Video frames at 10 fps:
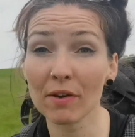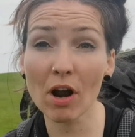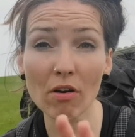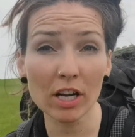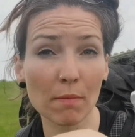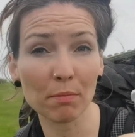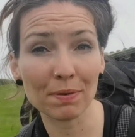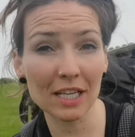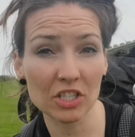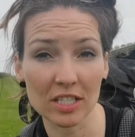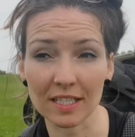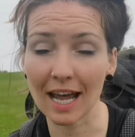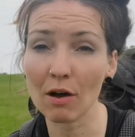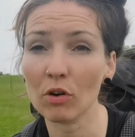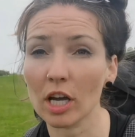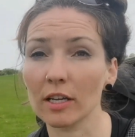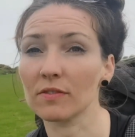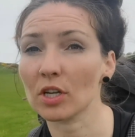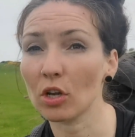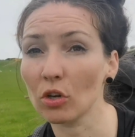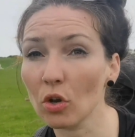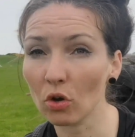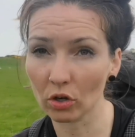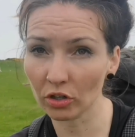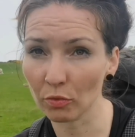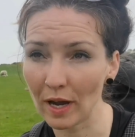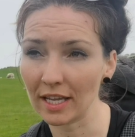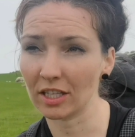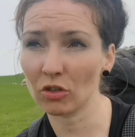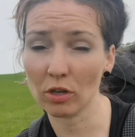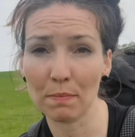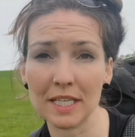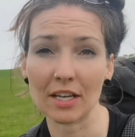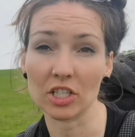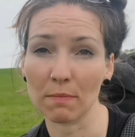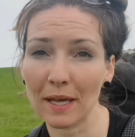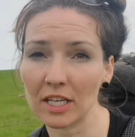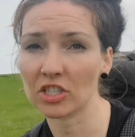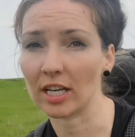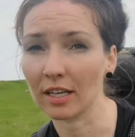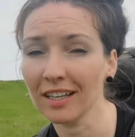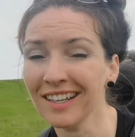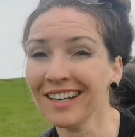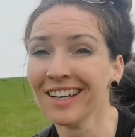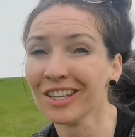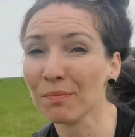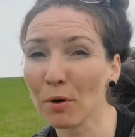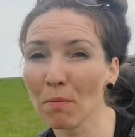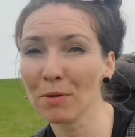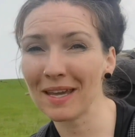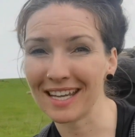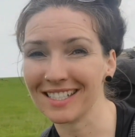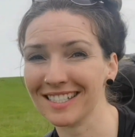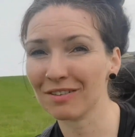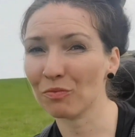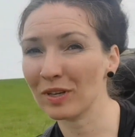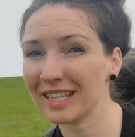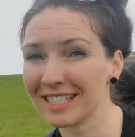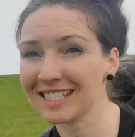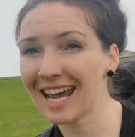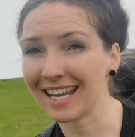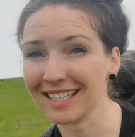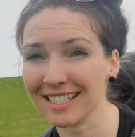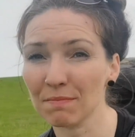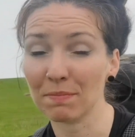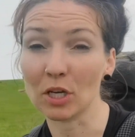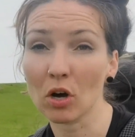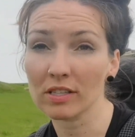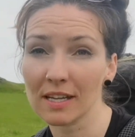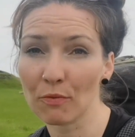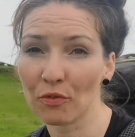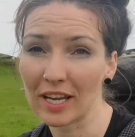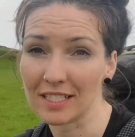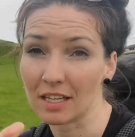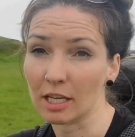are a couple beaches and alcoves along the way that you could potentially pitch in. The problem is with this tent, because it inflates like a